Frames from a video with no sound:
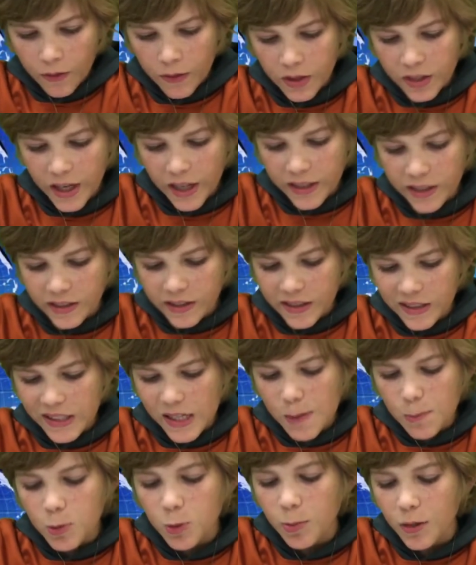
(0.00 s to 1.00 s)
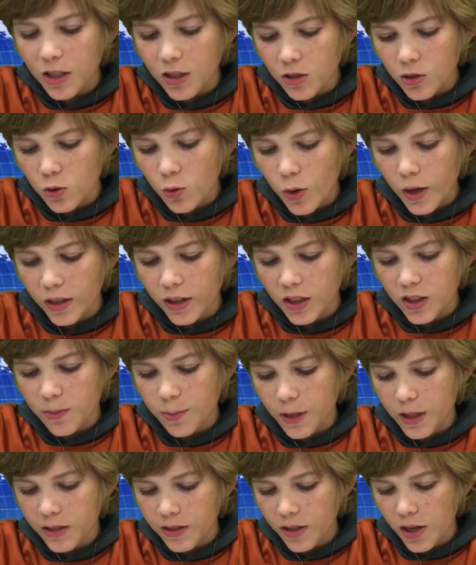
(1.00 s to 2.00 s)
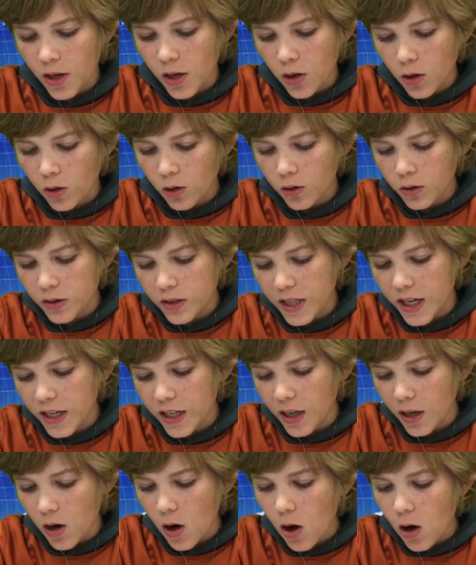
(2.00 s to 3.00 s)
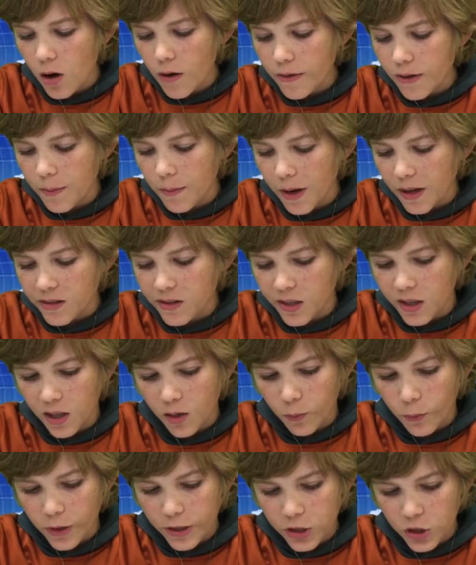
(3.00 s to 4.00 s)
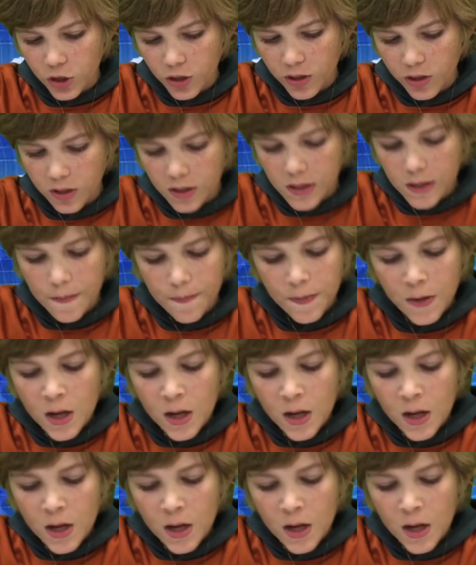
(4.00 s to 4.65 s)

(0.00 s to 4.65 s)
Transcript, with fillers: The Texans seem to be enjoying this because they're taking all the Mexican riches.